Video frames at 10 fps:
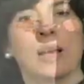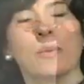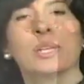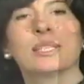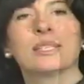I
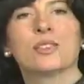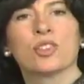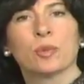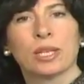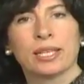want to
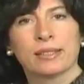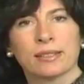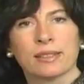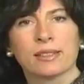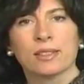teach him a
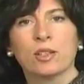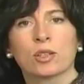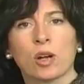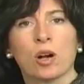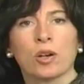lesson. It's
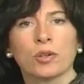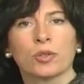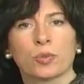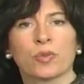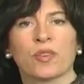not God
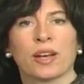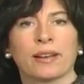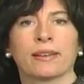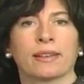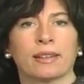who's
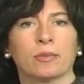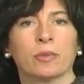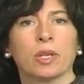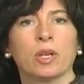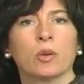providing
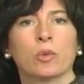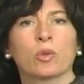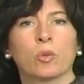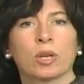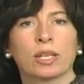him
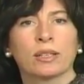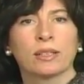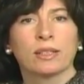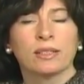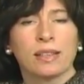with what he
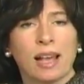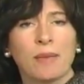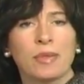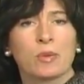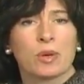needs.
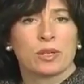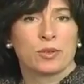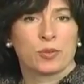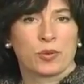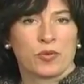I'm the one
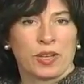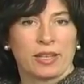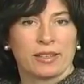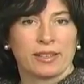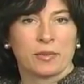who's
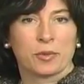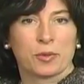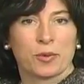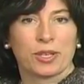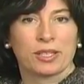providing him
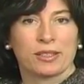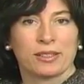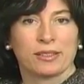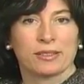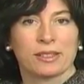with what he
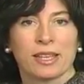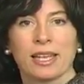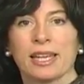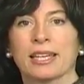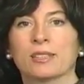needs.
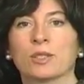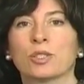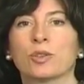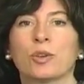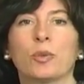And so
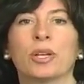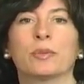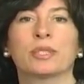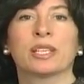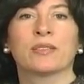he took upon
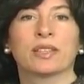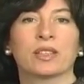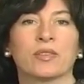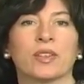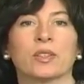himself
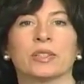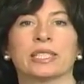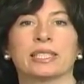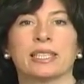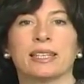that the
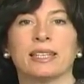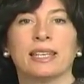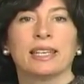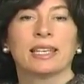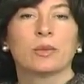following day
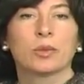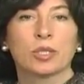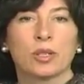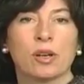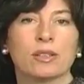he
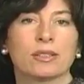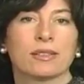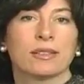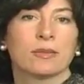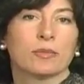would
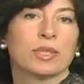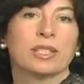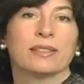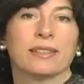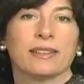not
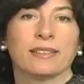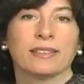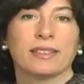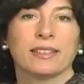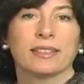be
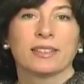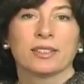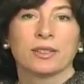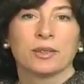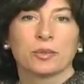there
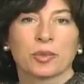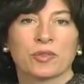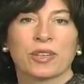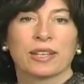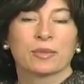to
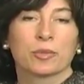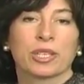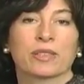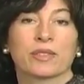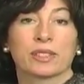provide
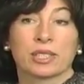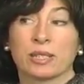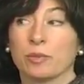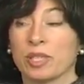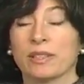breakfast.
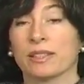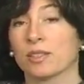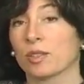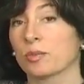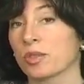He'd be there
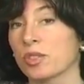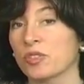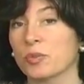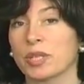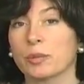to
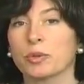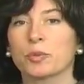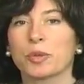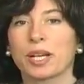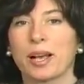observe, but he
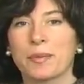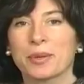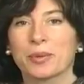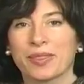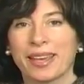wouldn't be
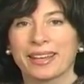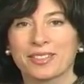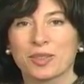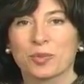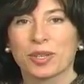coming with the
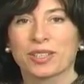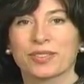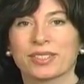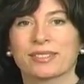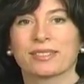actual
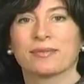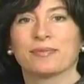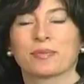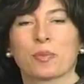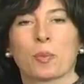breakfast.
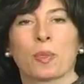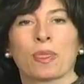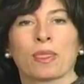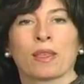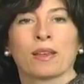
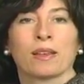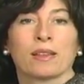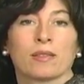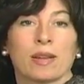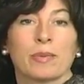
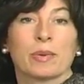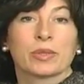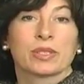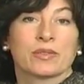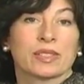The rabbi
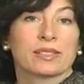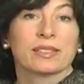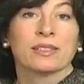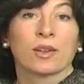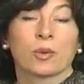was
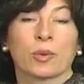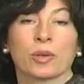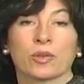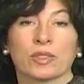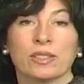obviously not
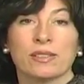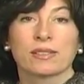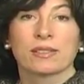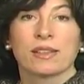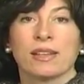aware of
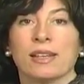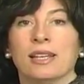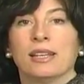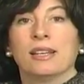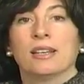this.
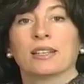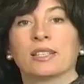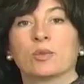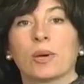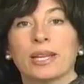On
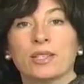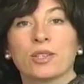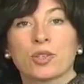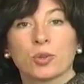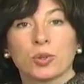his way
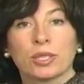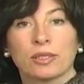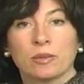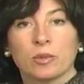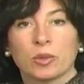to shul
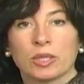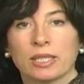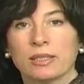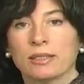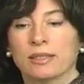in the
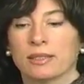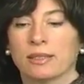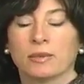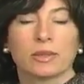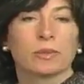morning,
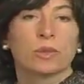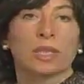he was